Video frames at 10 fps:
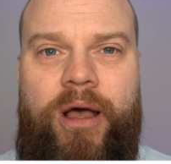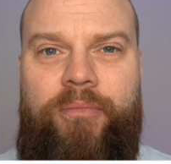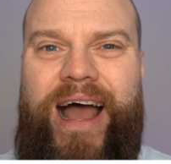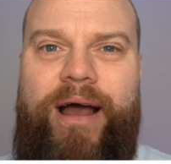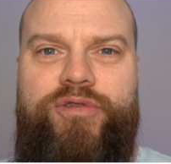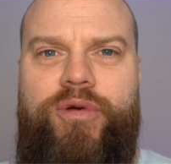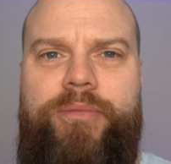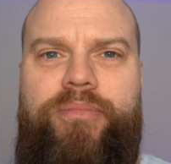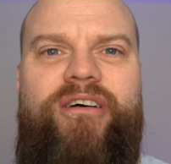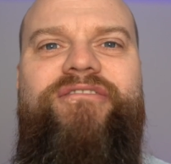Perhaps we
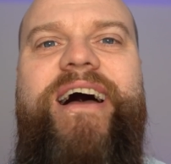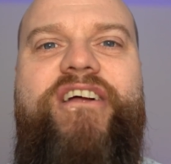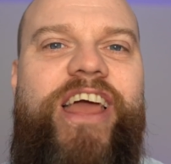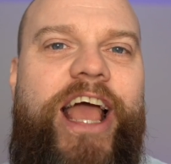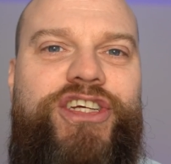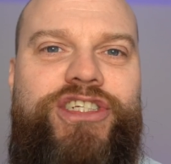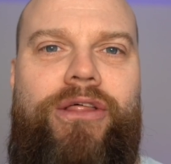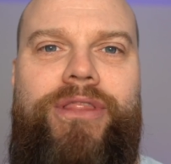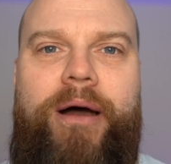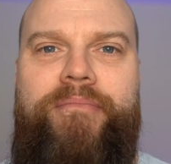put a variation
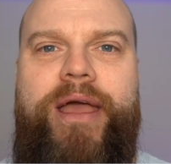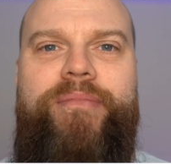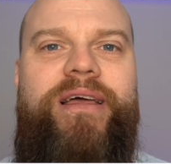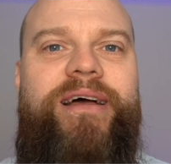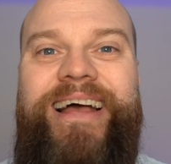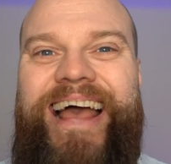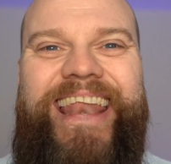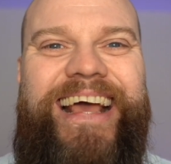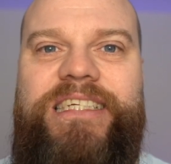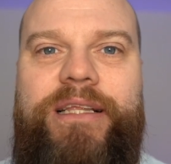on that, maybe an
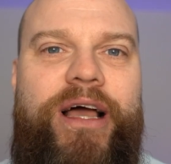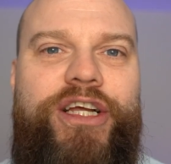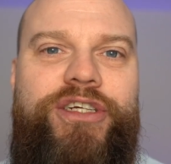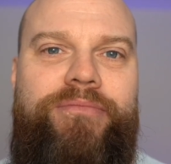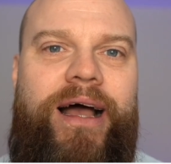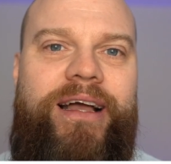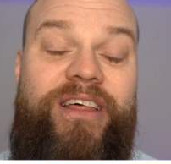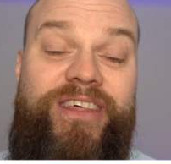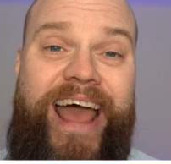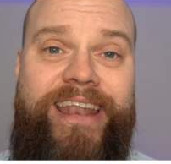exclamation mark
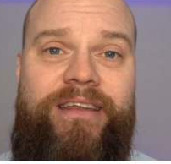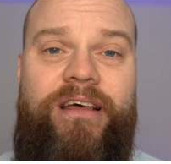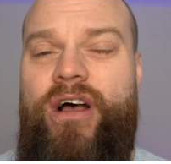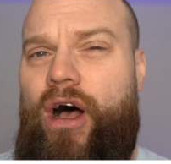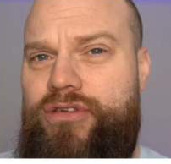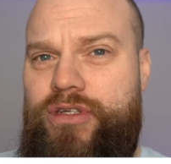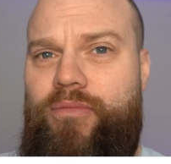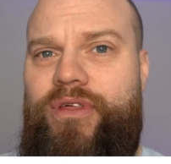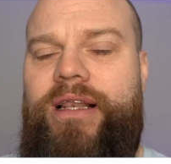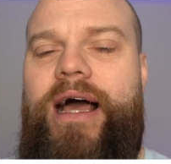at the end or
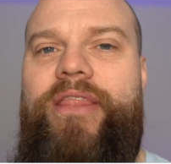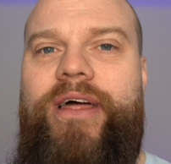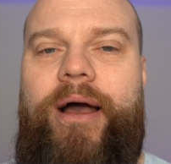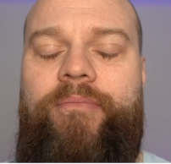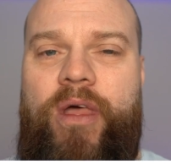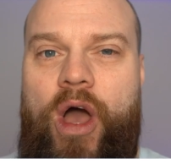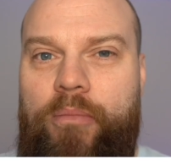something like that,